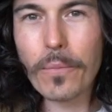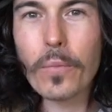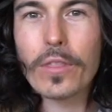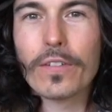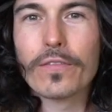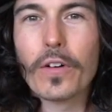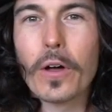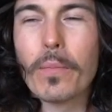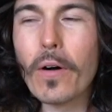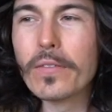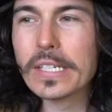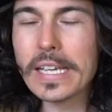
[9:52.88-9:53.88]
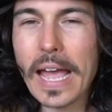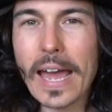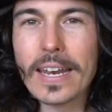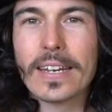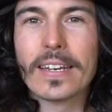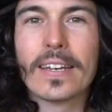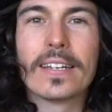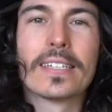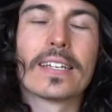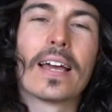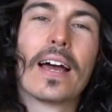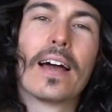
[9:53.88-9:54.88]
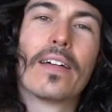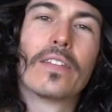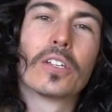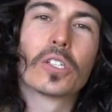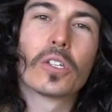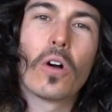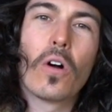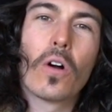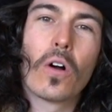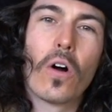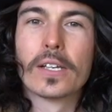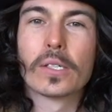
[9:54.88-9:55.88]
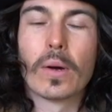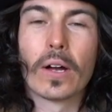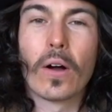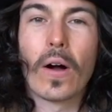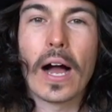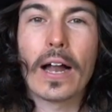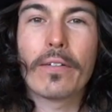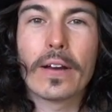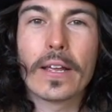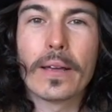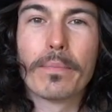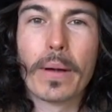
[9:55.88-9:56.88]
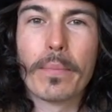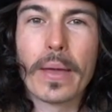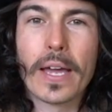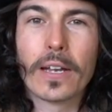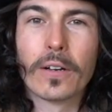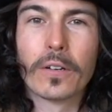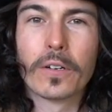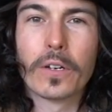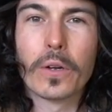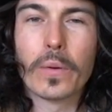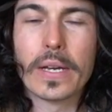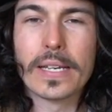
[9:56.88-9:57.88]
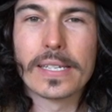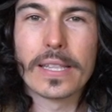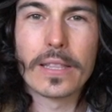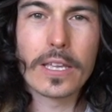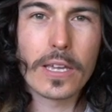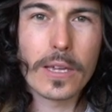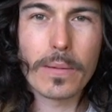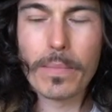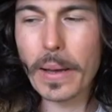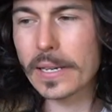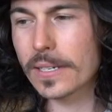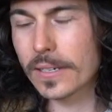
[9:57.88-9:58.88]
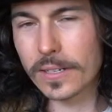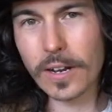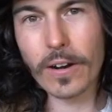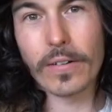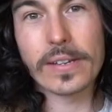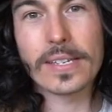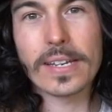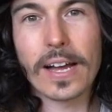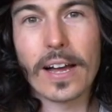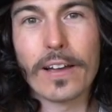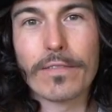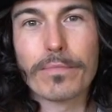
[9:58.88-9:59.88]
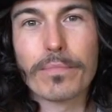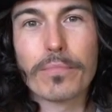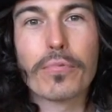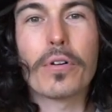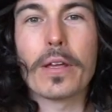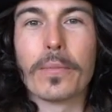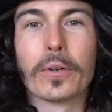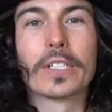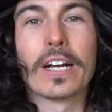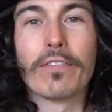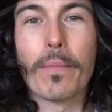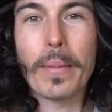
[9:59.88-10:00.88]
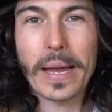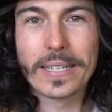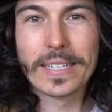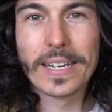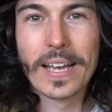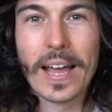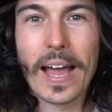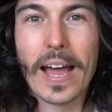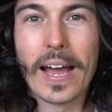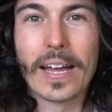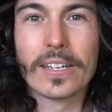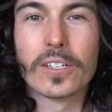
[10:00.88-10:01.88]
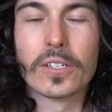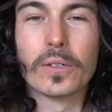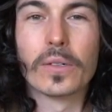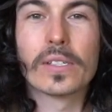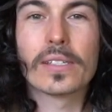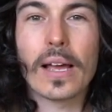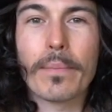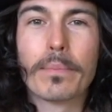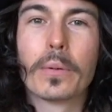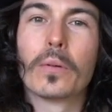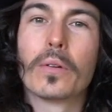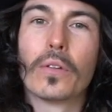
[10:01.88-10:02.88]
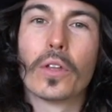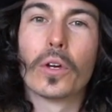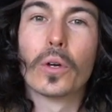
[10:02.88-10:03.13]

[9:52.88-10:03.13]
With the film, obviously edited the song. So I got Harry, my mate in London, who is the best guitarist I've pretty much ever met, to sample The